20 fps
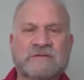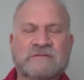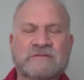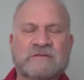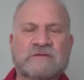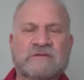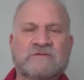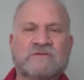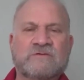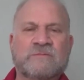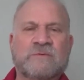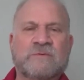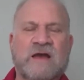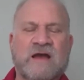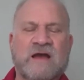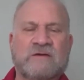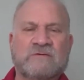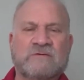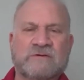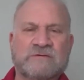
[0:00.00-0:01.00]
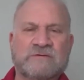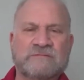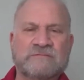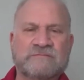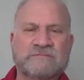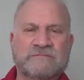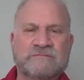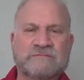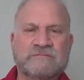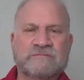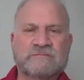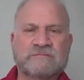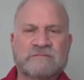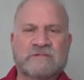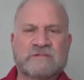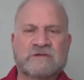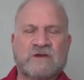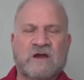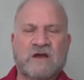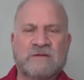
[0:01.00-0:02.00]
the inner power,
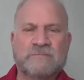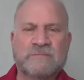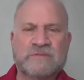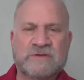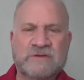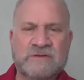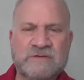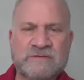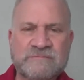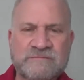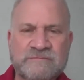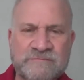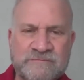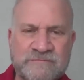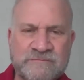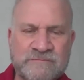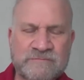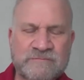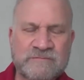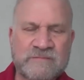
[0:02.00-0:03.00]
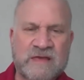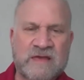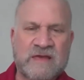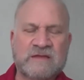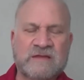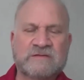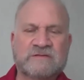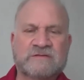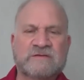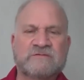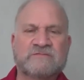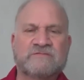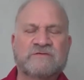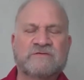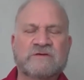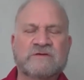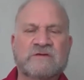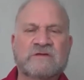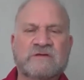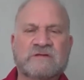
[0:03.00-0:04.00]
the IP,
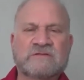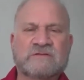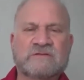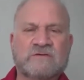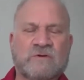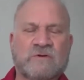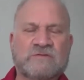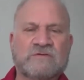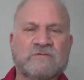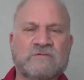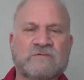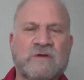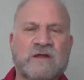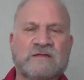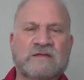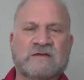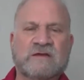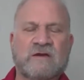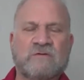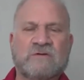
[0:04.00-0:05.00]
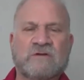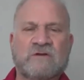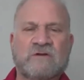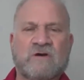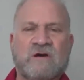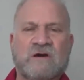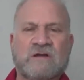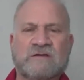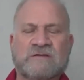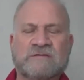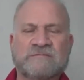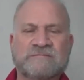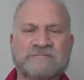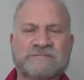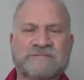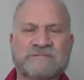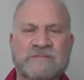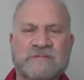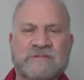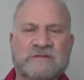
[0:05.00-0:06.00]
additive to what's already going on
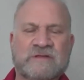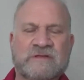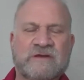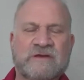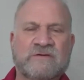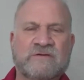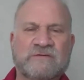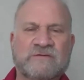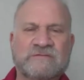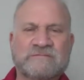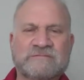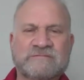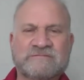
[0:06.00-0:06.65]
in there.